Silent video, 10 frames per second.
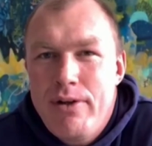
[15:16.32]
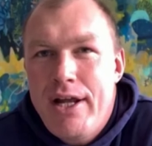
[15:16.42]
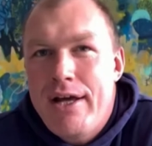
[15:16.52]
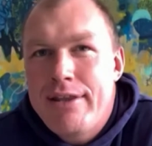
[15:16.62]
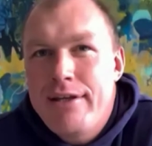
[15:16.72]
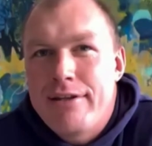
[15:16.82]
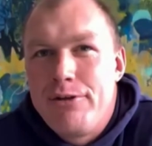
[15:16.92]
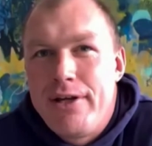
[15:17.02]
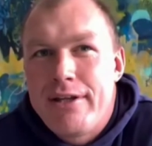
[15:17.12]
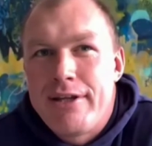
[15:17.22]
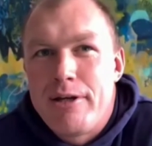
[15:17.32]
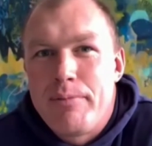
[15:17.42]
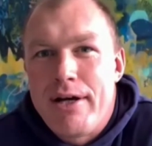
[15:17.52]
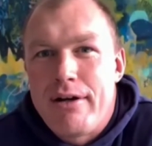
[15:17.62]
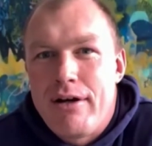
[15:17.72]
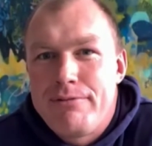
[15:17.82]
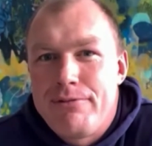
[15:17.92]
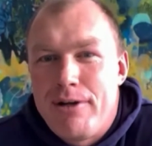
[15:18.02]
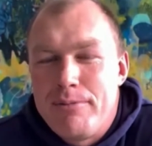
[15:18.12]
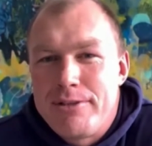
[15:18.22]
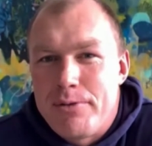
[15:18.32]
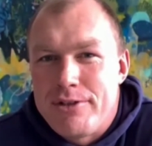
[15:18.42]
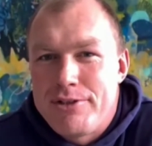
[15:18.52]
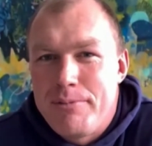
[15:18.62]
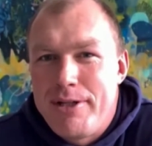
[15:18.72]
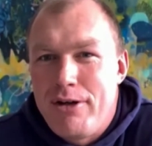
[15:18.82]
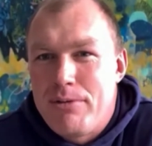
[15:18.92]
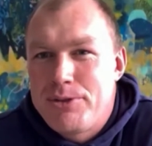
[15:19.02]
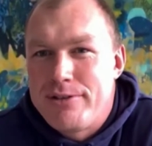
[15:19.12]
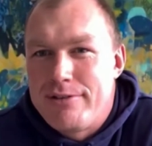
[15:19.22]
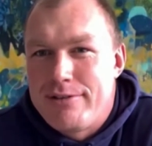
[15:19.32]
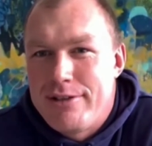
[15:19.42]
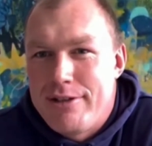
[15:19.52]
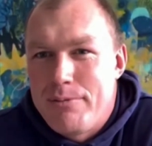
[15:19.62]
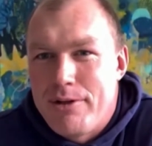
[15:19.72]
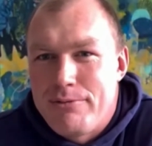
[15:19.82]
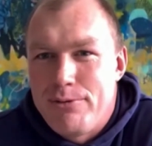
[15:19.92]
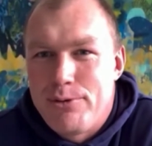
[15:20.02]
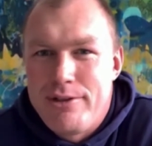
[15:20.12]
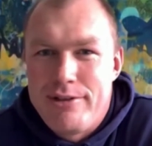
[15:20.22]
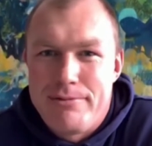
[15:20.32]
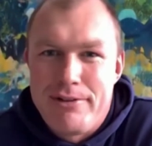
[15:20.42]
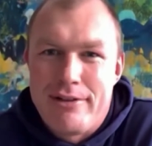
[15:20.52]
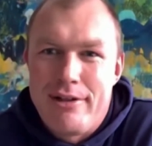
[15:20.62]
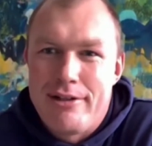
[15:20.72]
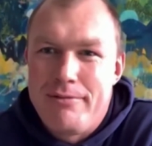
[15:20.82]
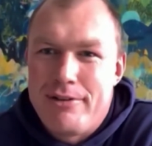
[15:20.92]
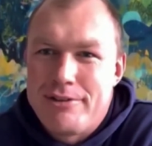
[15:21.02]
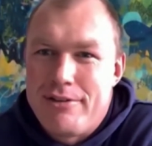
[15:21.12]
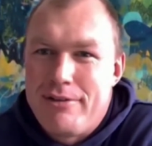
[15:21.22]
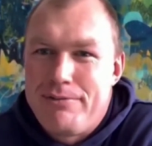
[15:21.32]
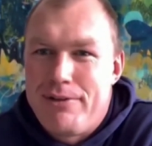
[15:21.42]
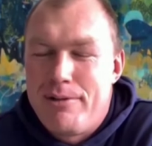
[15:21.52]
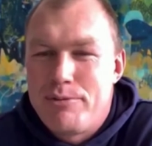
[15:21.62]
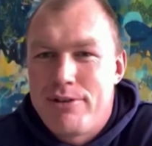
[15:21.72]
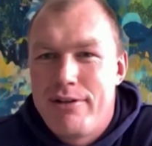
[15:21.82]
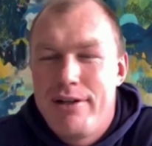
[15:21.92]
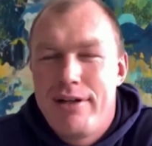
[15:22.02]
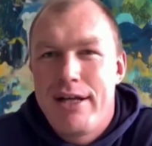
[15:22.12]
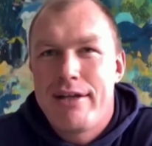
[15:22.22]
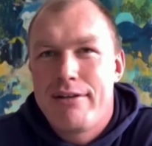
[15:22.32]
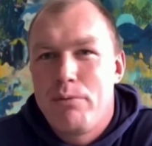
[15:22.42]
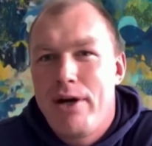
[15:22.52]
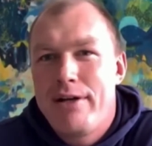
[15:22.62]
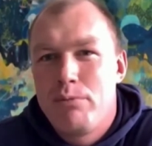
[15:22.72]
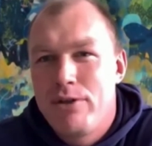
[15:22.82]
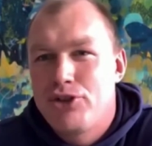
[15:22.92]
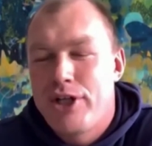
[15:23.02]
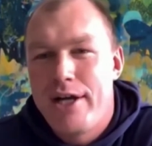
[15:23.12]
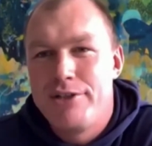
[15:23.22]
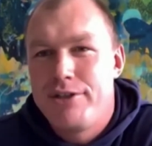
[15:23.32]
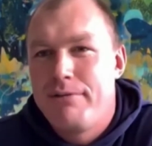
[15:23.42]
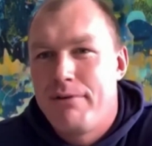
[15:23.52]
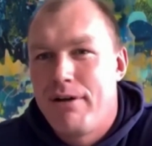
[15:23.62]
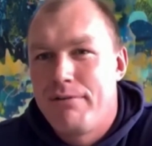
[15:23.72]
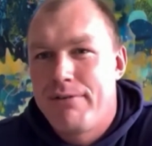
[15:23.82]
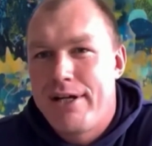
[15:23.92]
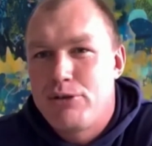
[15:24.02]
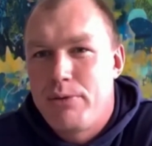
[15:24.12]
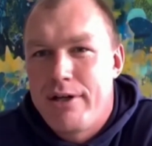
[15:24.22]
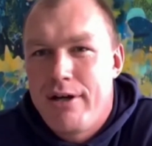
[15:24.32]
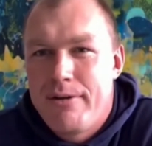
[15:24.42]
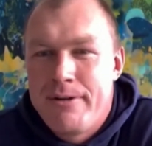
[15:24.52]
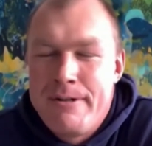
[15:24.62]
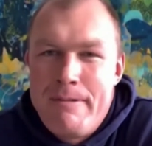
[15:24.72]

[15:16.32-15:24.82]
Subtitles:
Well, I think the unique thing about our farm is we've got so many options. You know, we've got 14 different cultivars on the farm. So like the wine will change and evolve as we go.